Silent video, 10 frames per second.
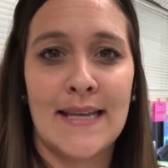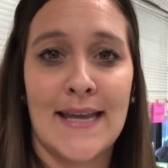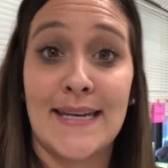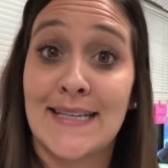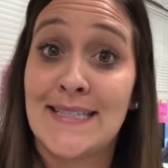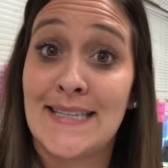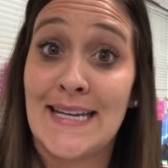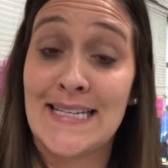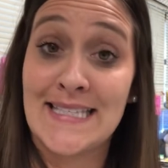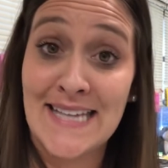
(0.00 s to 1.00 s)
And, and
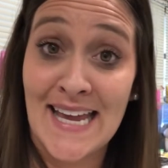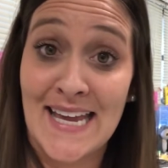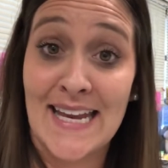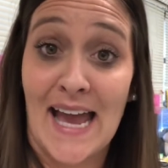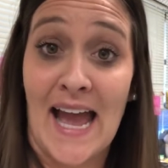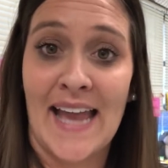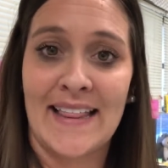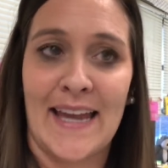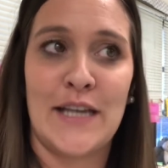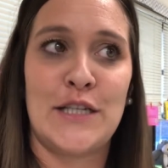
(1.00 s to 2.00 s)
instead, I
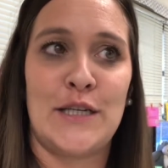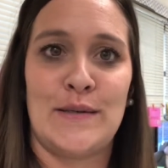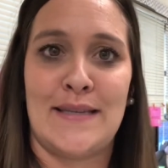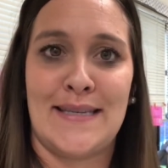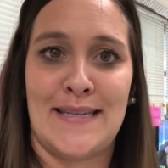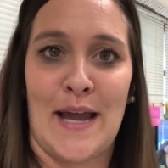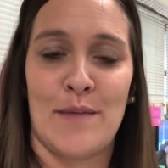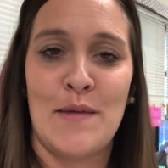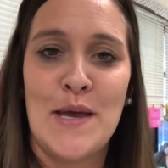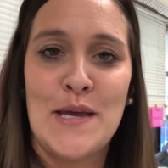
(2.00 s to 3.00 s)
like to use this
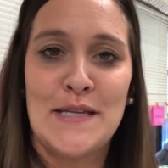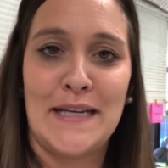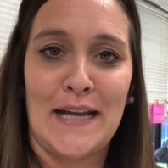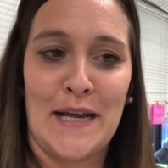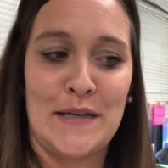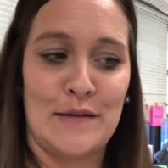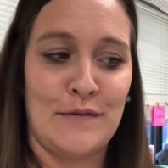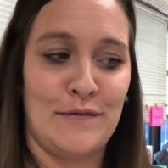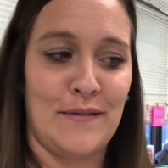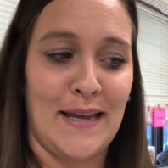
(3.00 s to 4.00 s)
time to kind
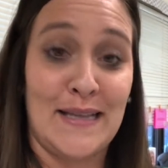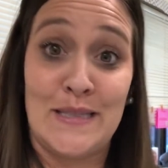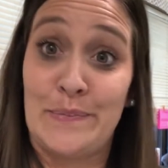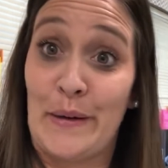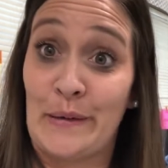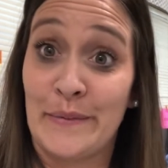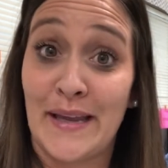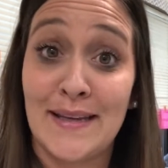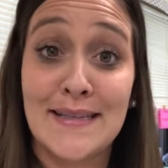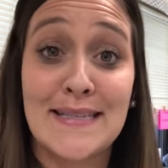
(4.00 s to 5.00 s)
of
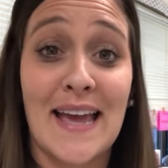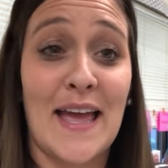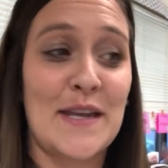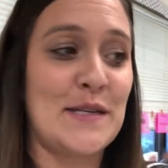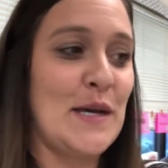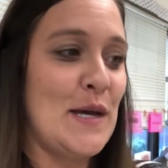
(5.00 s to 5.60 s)
experiment and